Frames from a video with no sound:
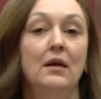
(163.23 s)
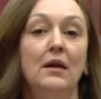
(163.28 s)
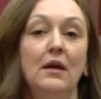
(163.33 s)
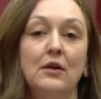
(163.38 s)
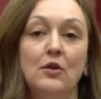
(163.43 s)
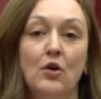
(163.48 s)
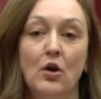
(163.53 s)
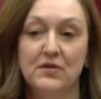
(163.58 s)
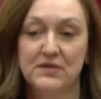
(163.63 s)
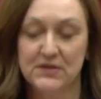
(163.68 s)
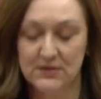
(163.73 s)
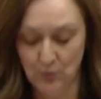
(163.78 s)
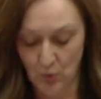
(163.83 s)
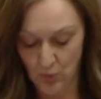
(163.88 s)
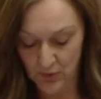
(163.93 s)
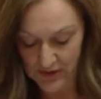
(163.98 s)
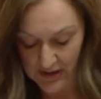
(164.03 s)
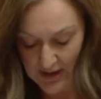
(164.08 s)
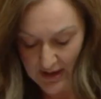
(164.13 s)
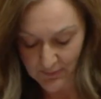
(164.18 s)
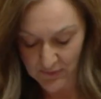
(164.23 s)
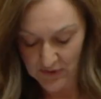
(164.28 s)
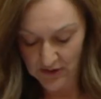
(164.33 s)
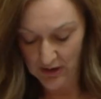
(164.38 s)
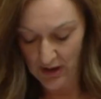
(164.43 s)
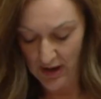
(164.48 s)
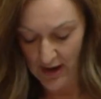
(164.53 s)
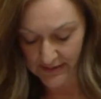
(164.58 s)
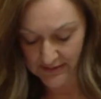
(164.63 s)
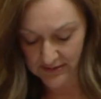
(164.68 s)
It costs more to keep the
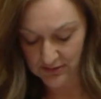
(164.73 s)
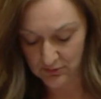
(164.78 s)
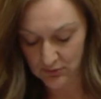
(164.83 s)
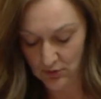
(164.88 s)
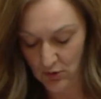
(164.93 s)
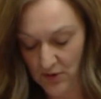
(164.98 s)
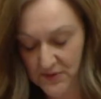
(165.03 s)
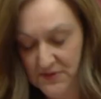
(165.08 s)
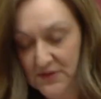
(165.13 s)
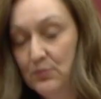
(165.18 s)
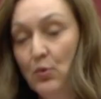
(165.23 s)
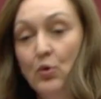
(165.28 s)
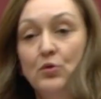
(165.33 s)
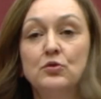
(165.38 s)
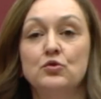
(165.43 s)
lights on, it costs more